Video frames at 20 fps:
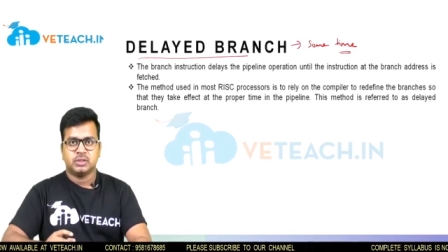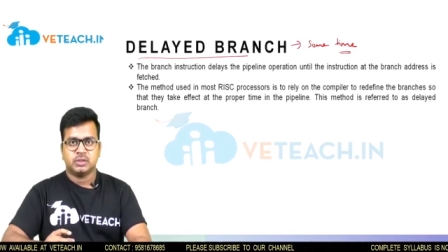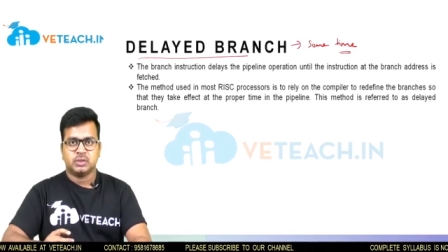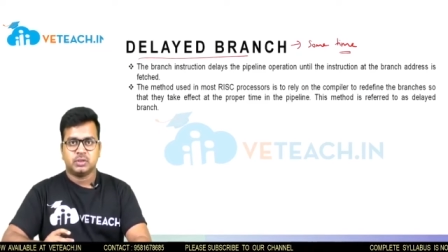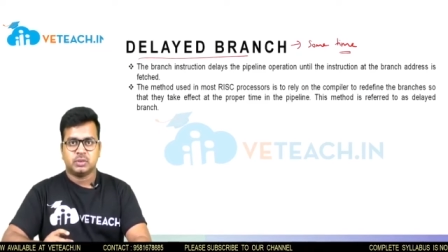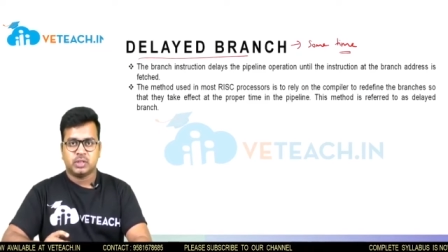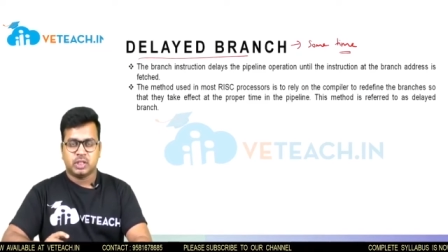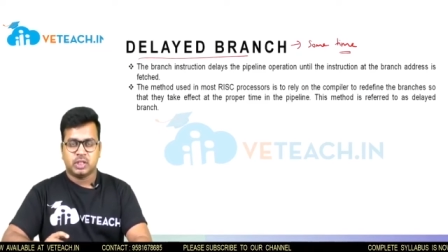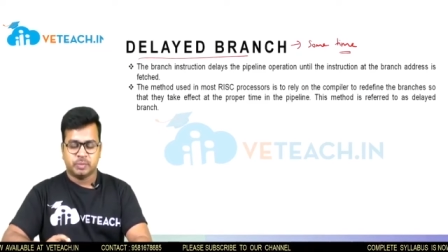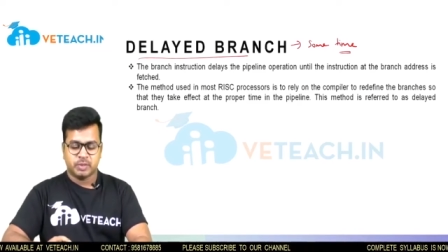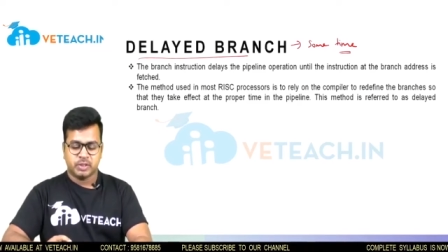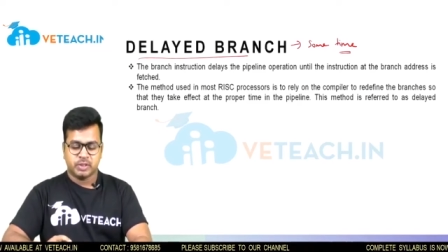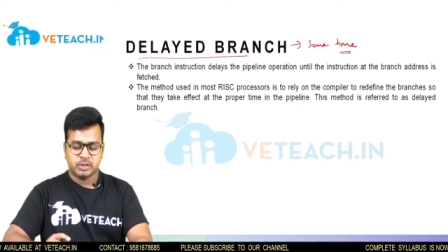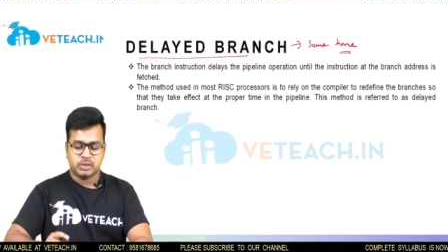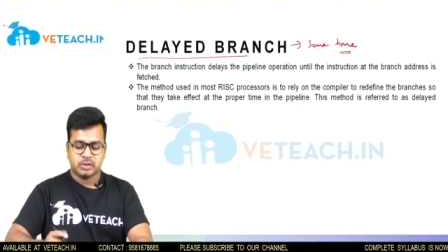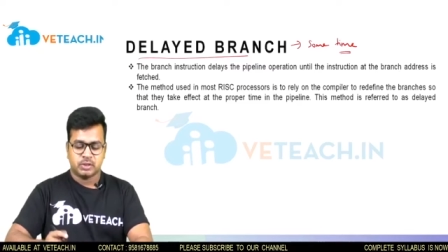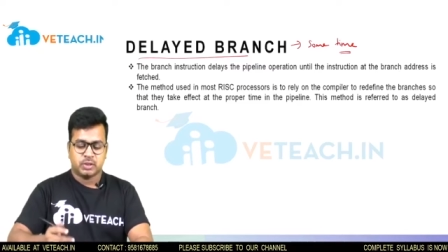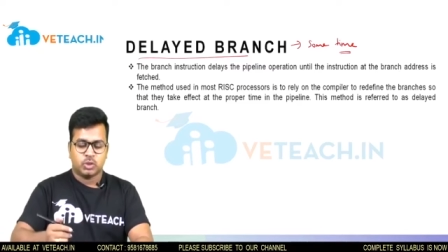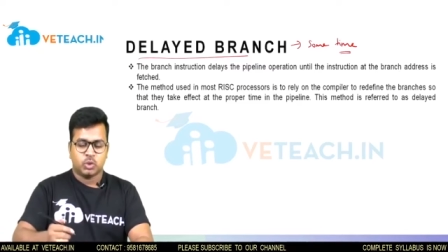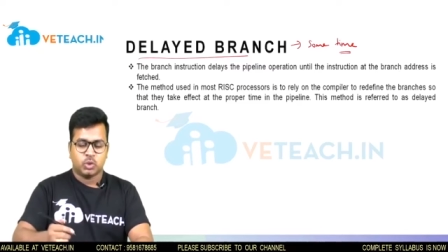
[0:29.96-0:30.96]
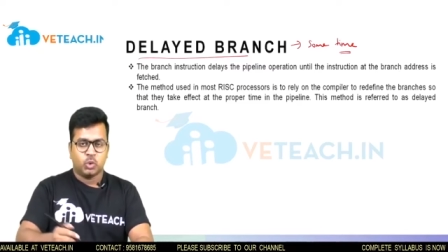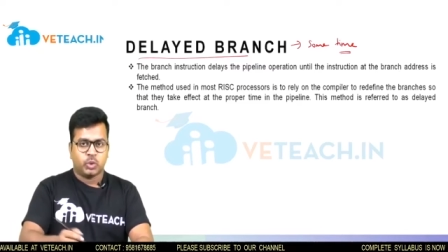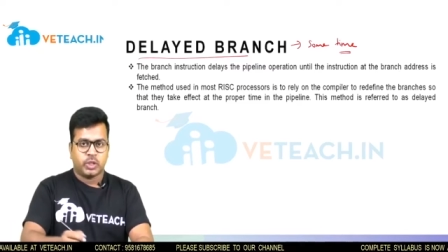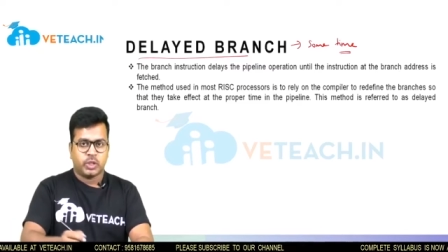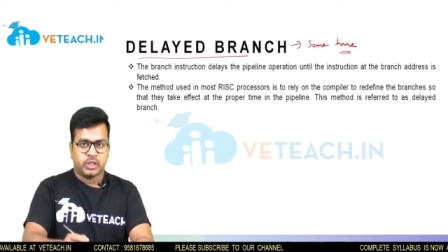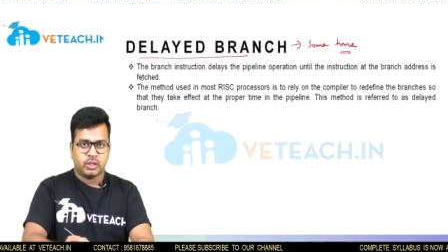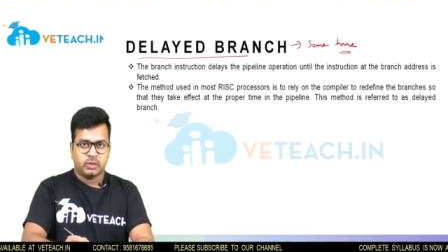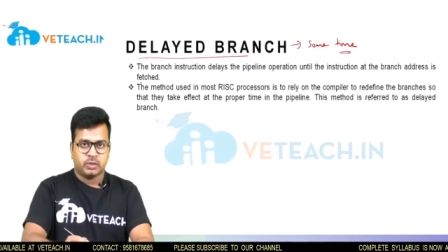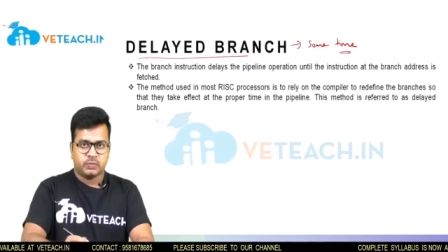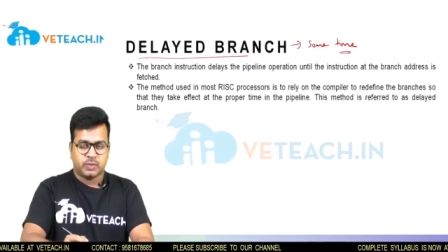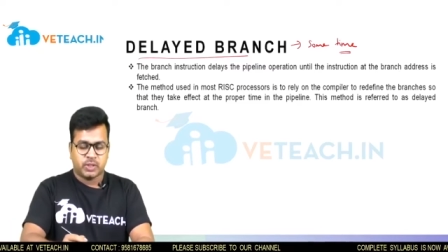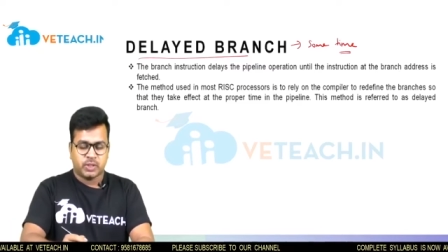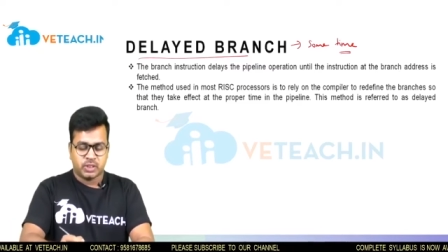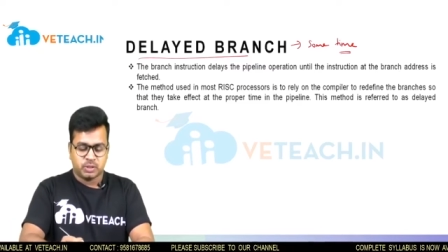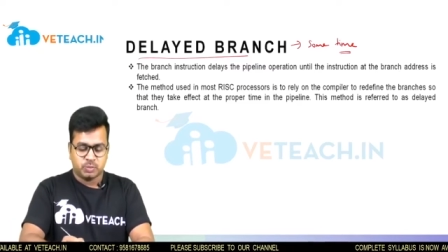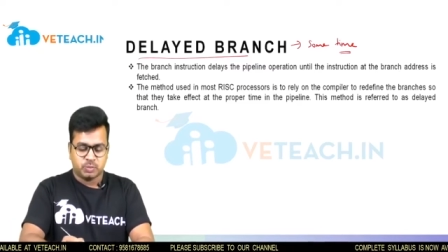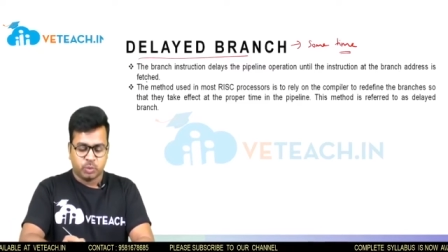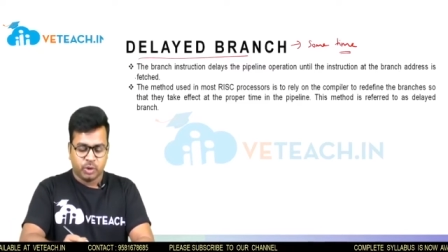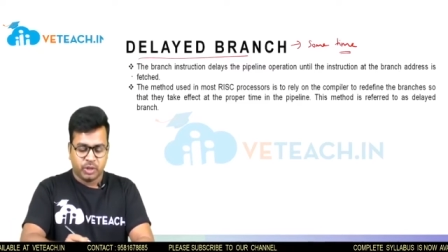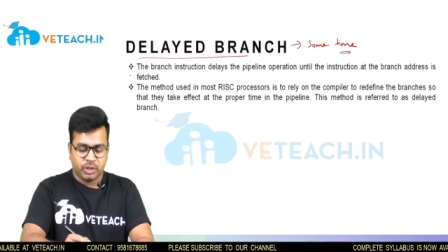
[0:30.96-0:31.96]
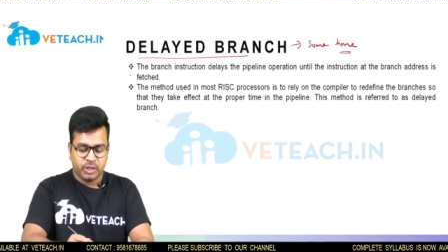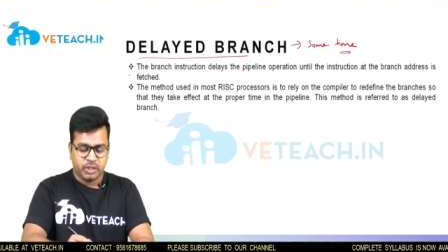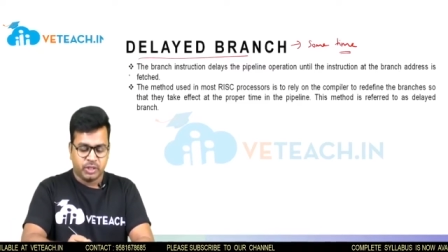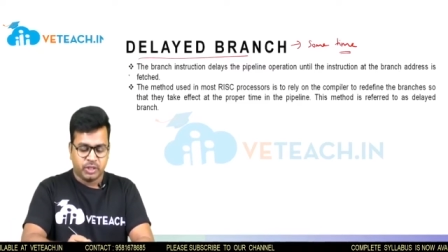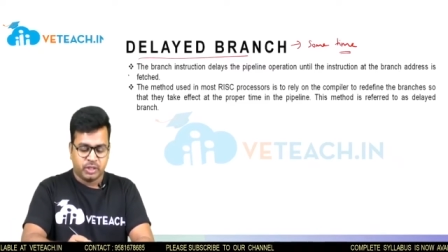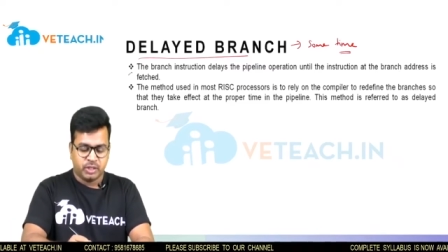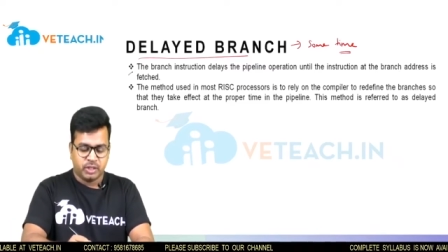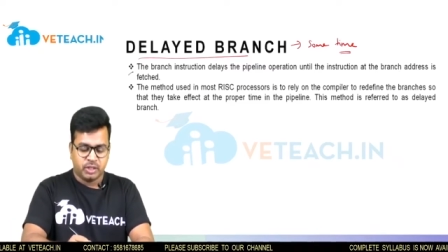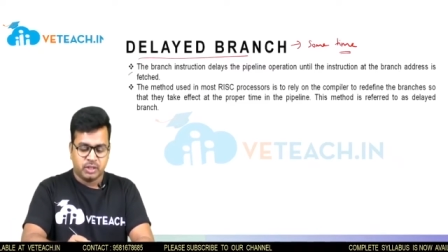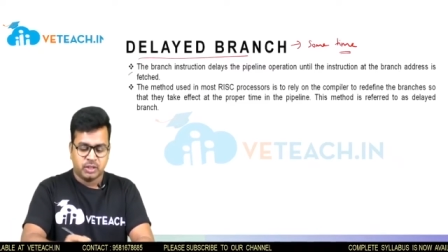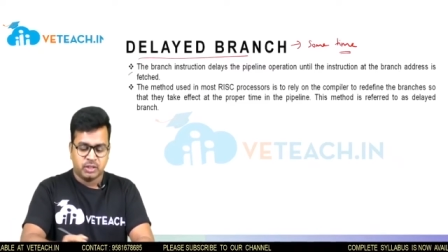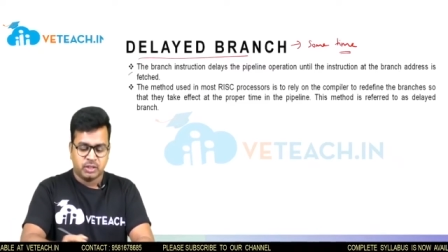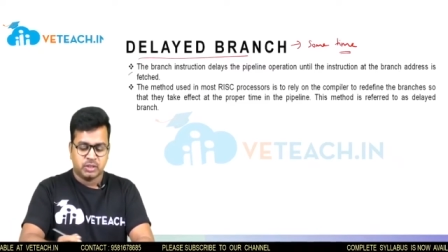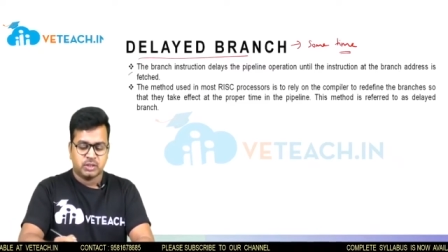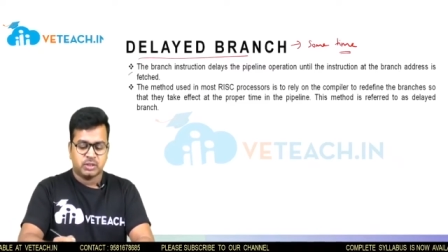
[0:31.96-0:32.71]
So that means, look at the first point here.